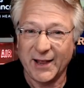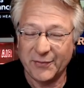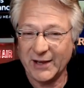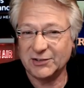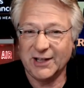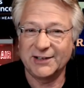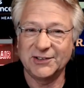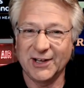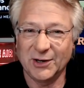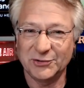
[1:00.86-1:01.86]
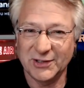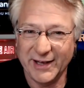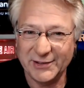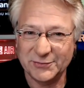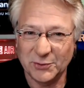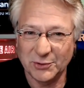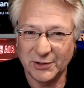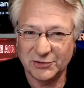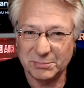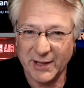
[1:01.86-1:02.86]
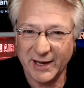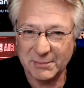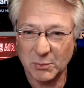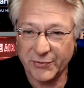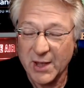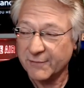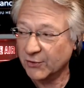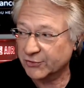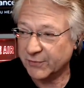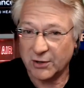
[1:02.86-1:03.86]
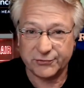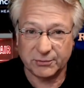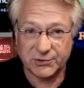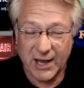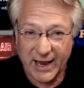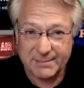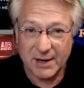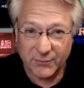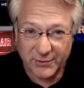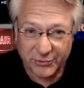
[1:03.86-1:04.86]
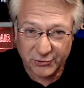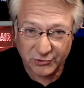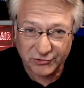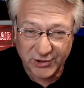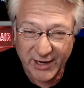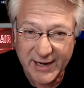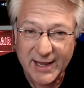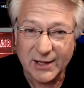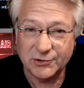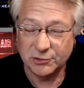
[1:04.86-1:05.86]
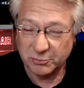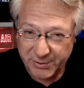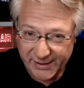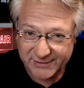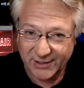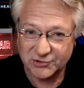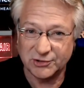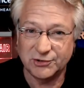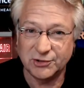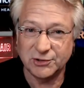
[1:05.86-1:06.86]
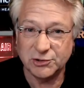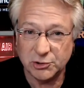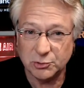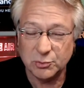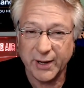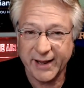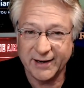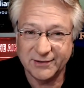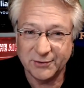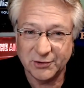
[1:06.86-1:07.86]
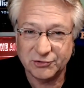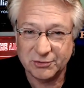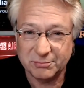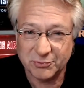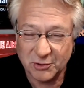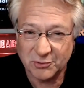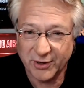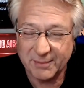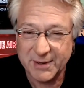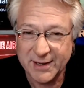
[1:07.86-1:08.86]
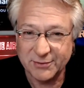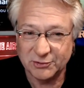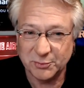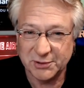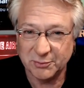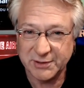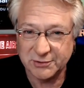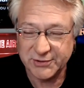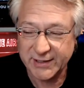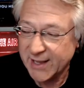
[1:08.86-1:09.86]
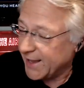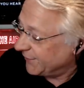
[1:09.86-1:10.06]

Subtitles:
And thanks a lot to Telos Alliance for supplying me with, first of all, some time every Thursday to pay attention to you and to this program, This Week in Radio Tech.